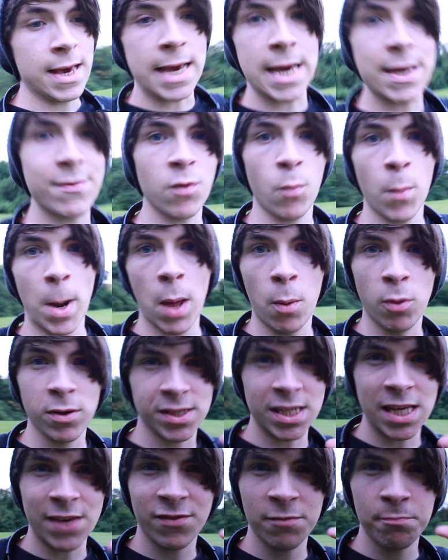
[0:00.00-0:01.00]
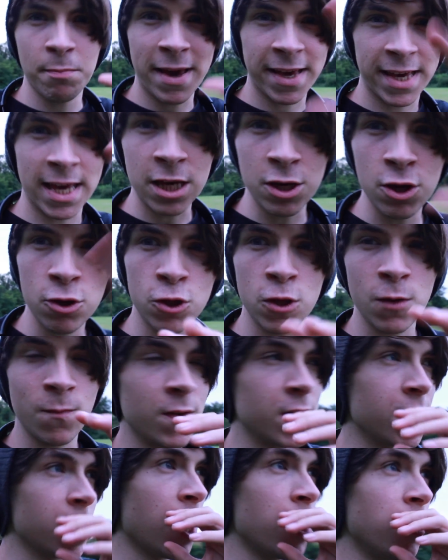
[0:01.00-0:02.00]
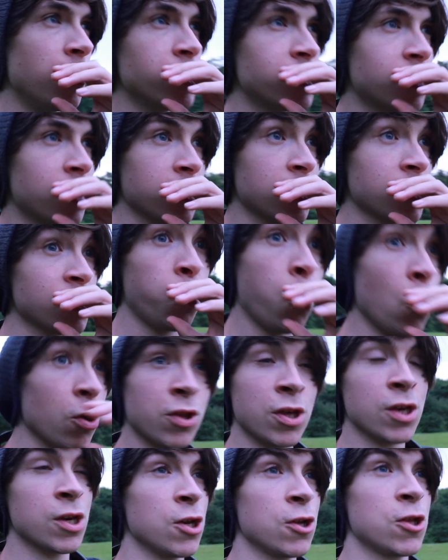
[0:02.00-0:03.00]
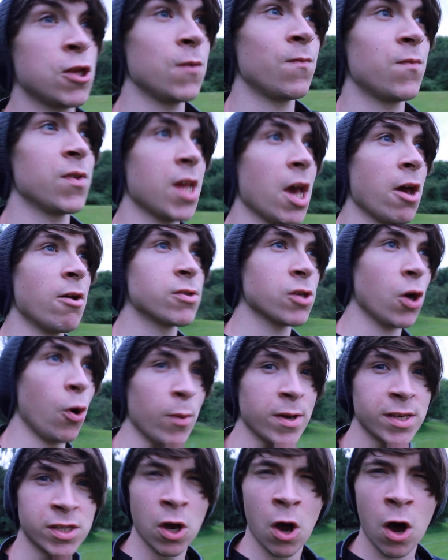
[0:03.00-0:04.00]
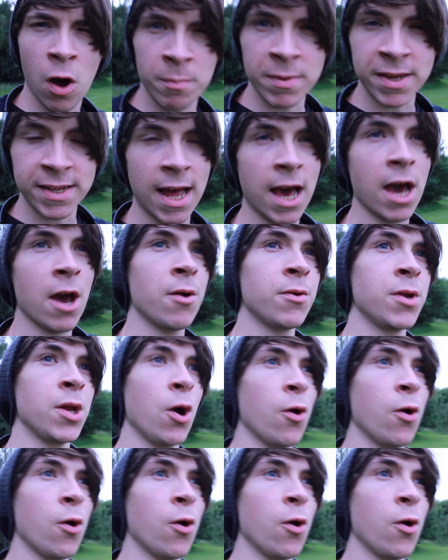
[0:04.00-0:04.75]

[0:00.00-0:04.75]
Even when I wasn't even making YouTube videos, like just watching YouTube videos always calmed me down.